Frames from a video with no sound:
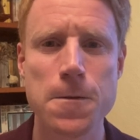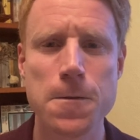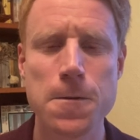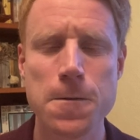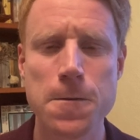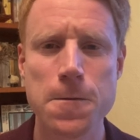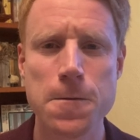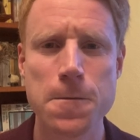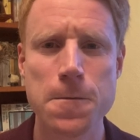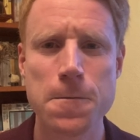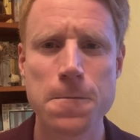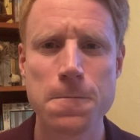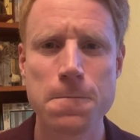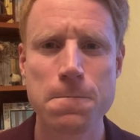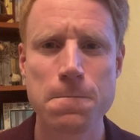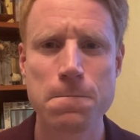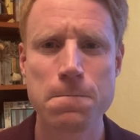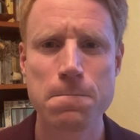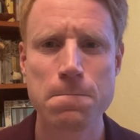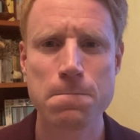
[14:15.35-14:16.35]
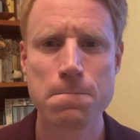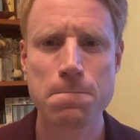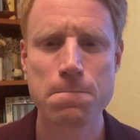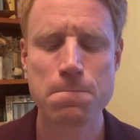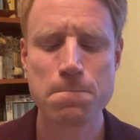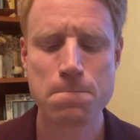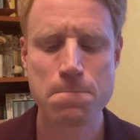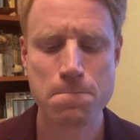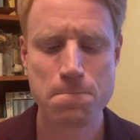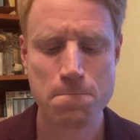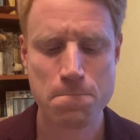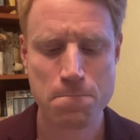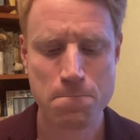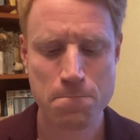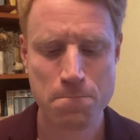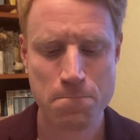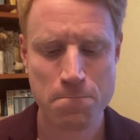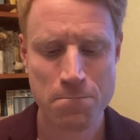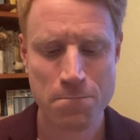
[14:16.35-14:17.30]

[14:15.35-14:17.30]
(silence)